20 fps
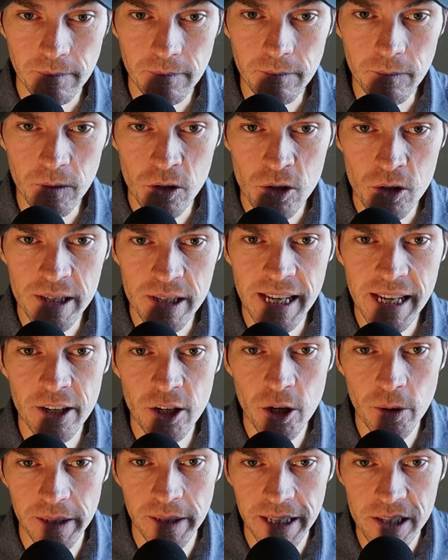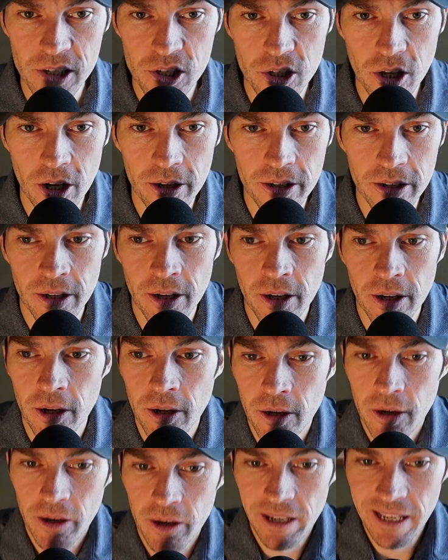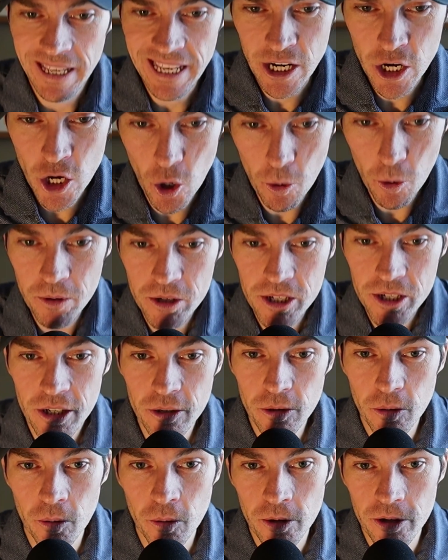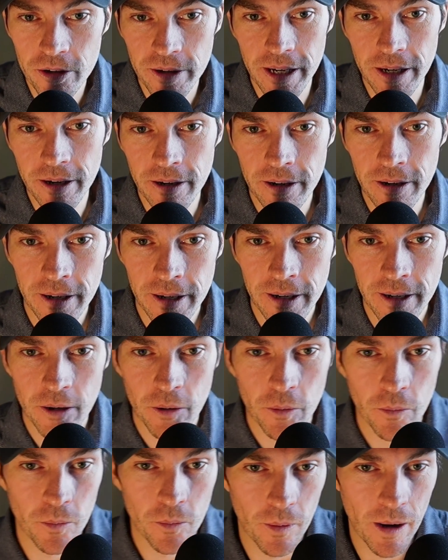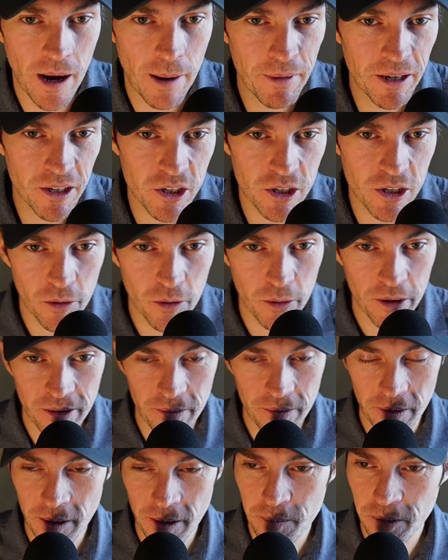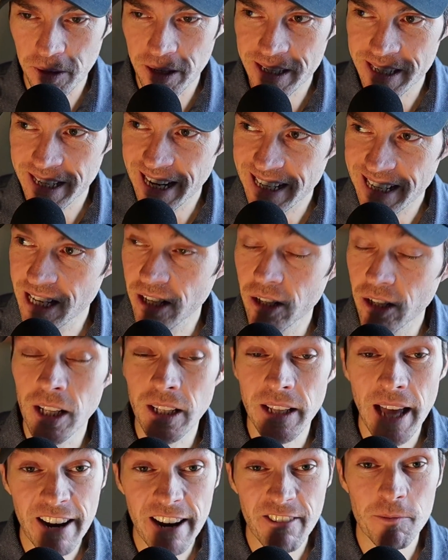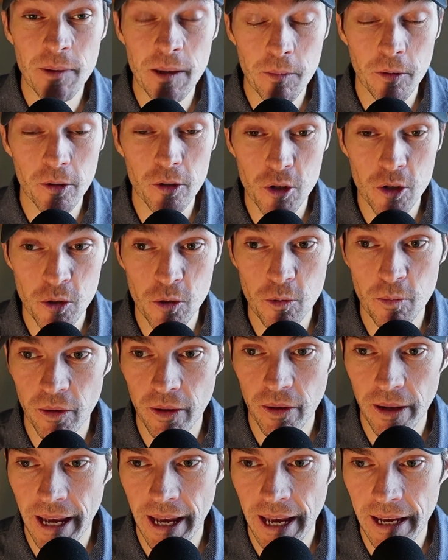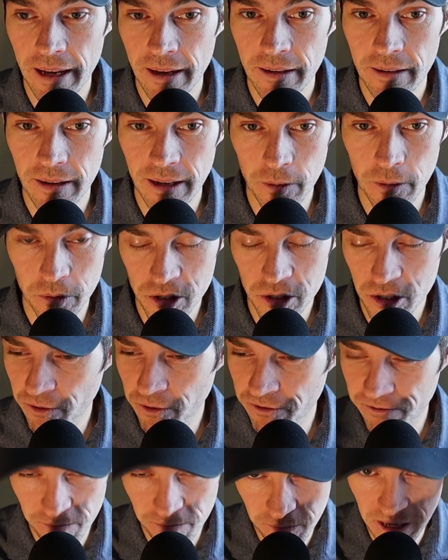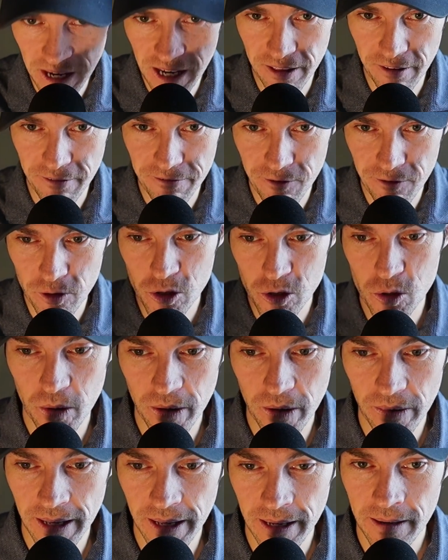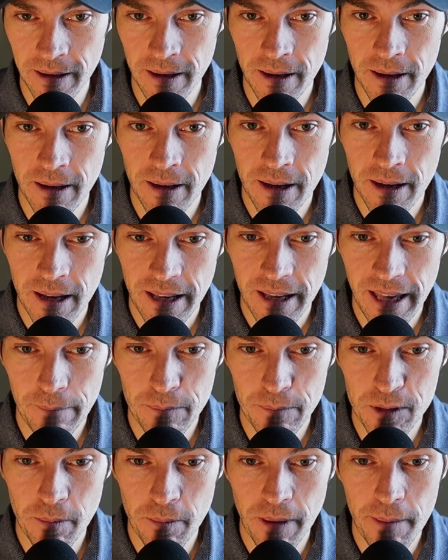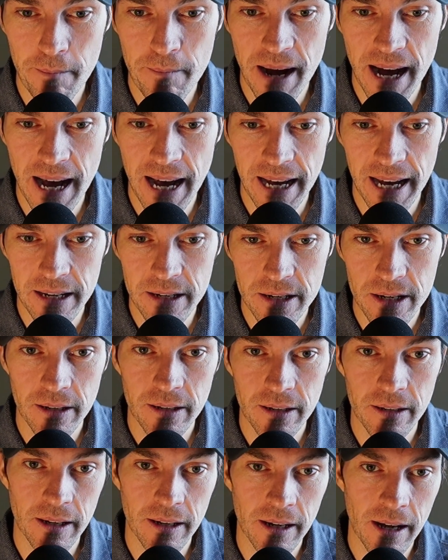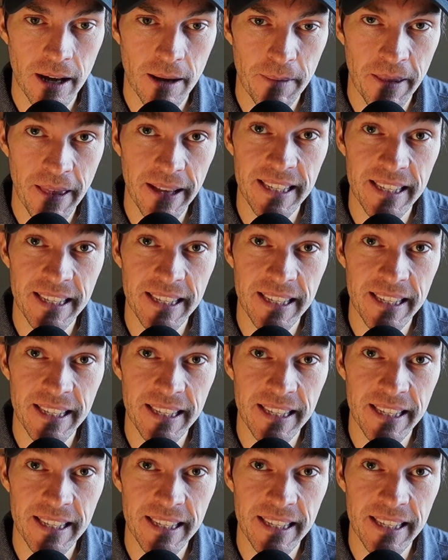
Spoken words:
So let's get into it. Let's start in no particular order here. I'm going to start with a place that I tell a lot of people to play. It was the first one that came to my mind, and that's